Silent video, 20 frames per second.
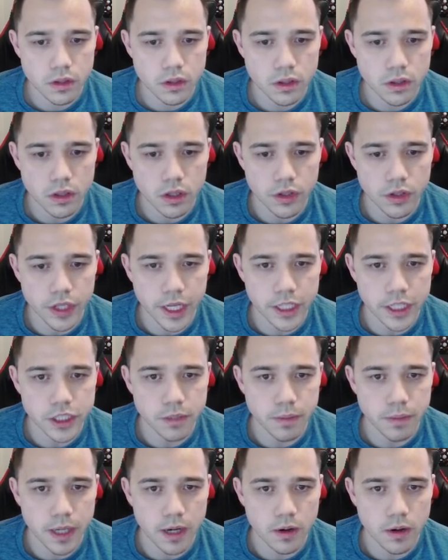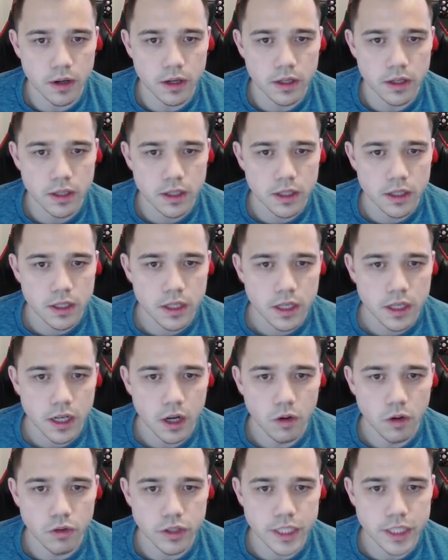On the Ancient Power,
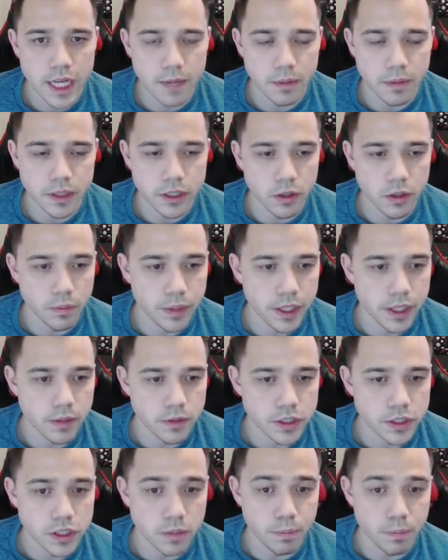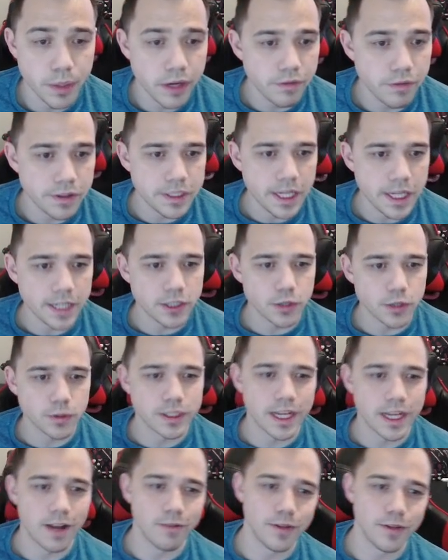overtap a little bit, which is a bit of a danger with
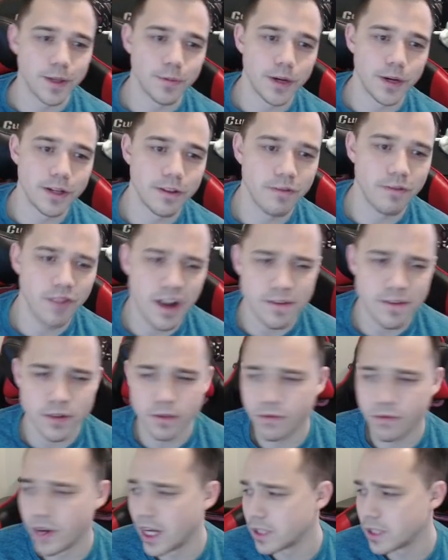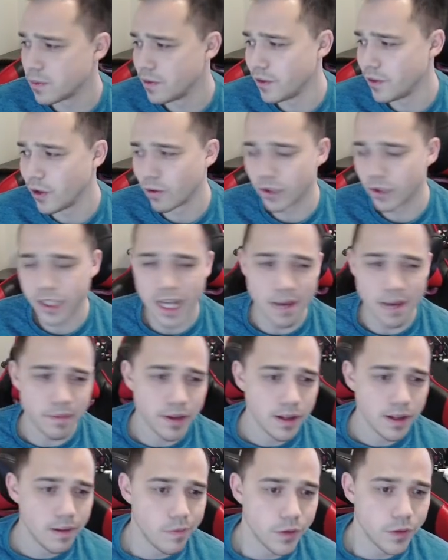Talonflame, right? The 5-turn fast move, you overtap,
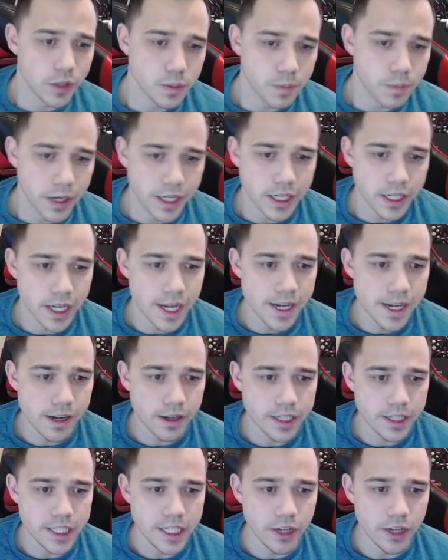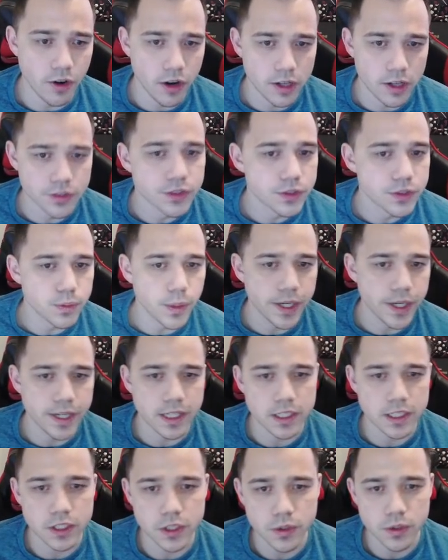you're spending eons
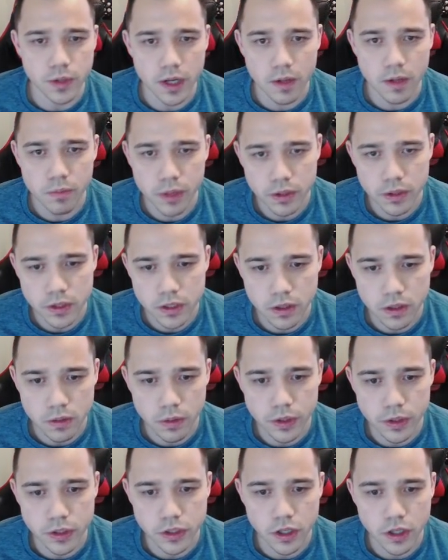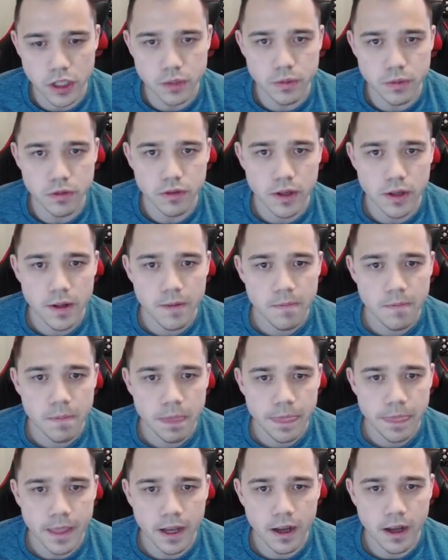waiting to be able to throw your charge move.
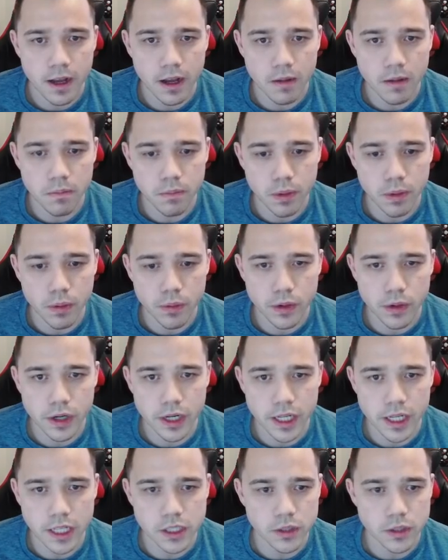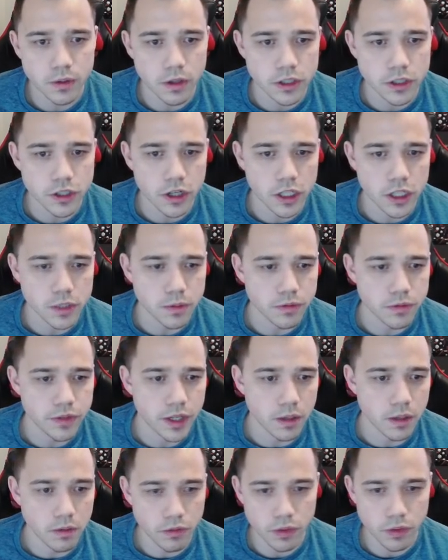But we're going to get to our charge move
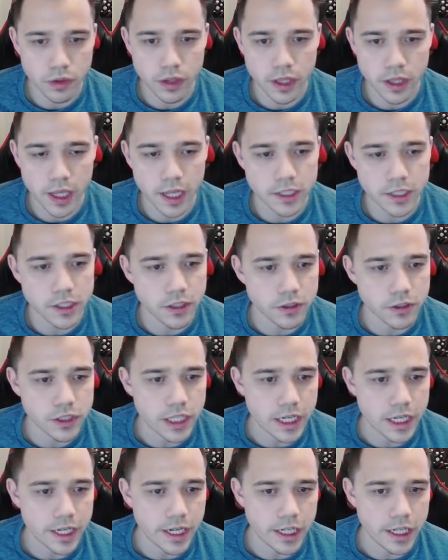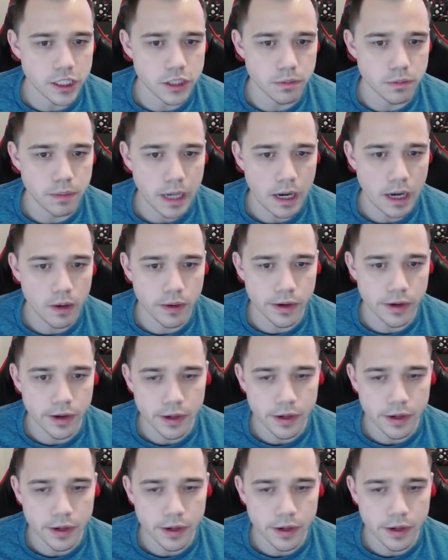there before they get to their second Ancient Power.